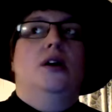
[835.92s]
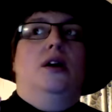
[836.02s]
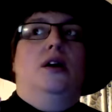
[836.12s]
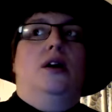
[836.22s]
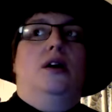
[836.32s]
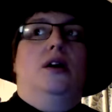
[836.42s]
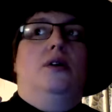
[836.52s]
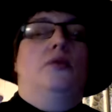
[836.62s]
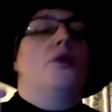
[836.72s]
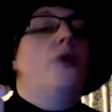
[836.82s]
uh,
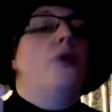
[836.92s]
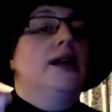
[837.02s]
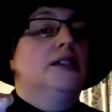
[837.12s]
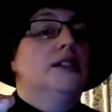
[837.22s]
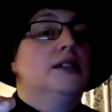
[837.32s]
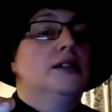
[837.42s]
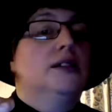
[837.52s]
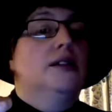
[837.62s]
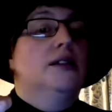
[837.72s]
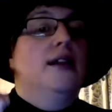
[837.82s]
request,
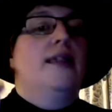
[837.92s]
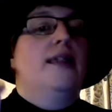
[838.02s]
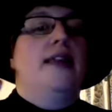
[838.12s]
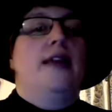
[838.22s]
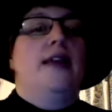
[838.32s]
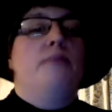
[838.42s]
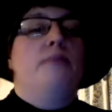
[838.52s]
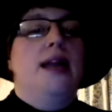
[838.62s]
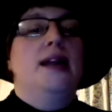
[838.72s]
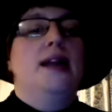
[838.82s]
they
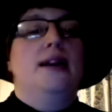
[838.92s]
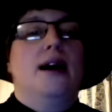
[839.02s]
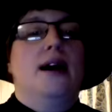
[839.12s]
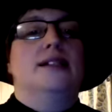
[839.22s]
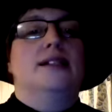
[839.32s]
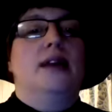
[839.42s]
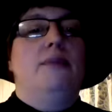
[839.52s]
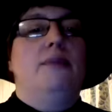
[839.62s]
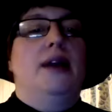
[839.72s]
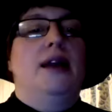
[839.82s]
may not
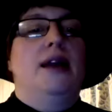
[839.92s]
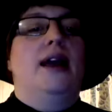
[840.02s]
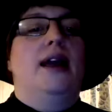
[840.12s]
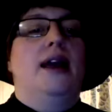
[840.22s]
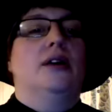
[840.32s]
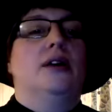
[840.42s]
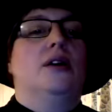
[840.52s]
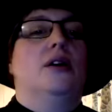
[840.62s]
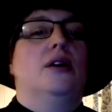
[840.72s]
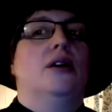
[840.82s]
step in and
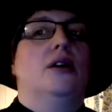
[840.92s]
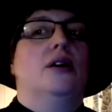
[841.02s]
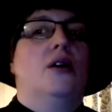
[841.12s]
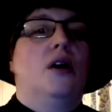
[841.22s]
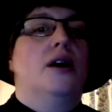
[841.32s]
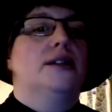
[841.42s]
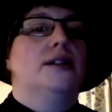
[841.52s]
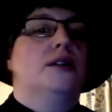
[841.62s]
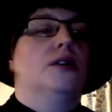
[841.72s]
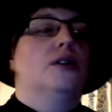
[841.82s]

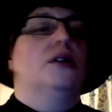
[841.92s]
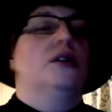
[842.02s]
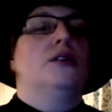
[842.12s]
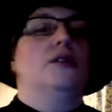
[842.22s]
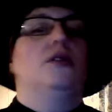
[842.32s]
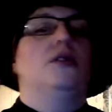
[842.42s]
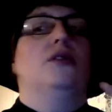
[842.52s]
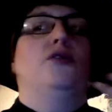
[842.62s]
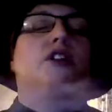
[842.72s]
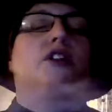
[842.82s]
cause
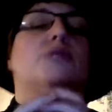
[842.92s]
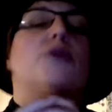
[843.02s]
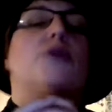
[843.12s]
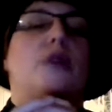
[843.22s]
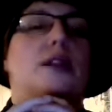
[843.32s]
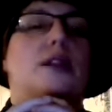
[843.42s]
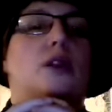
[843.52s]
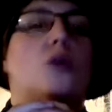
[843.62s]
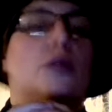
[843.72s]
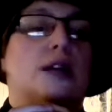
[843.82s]
friction between the
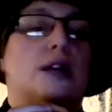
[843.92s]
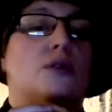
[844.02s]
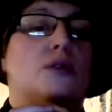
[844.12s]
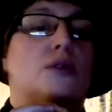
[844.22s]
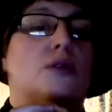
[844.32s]
local towns